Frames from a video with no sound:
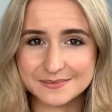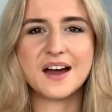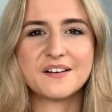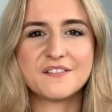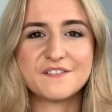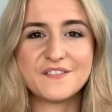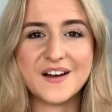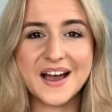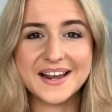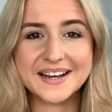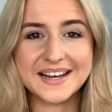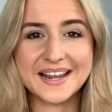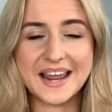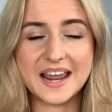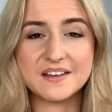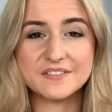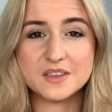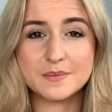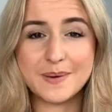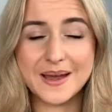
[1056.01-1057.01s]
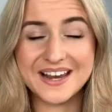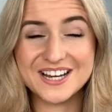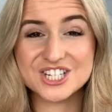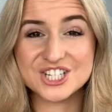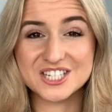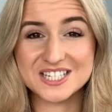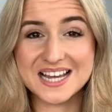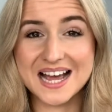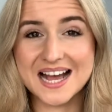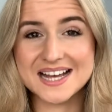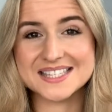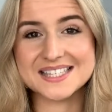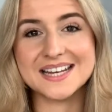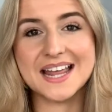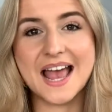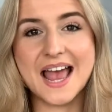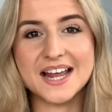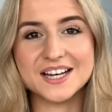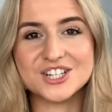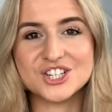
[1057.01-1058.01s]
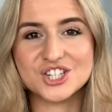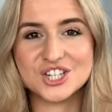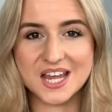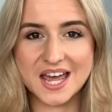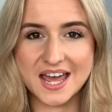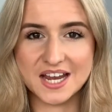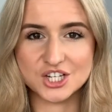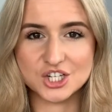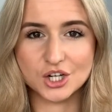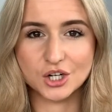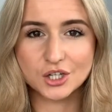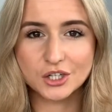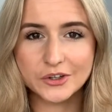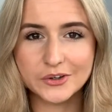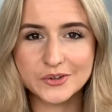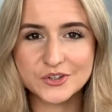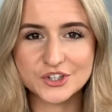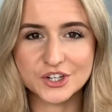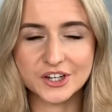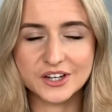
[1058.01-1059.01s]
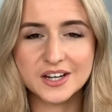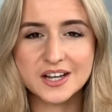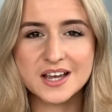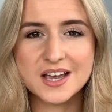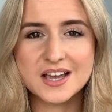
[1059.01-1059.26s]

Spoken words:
And finally, if the patient has an edge-to-edge occlusion,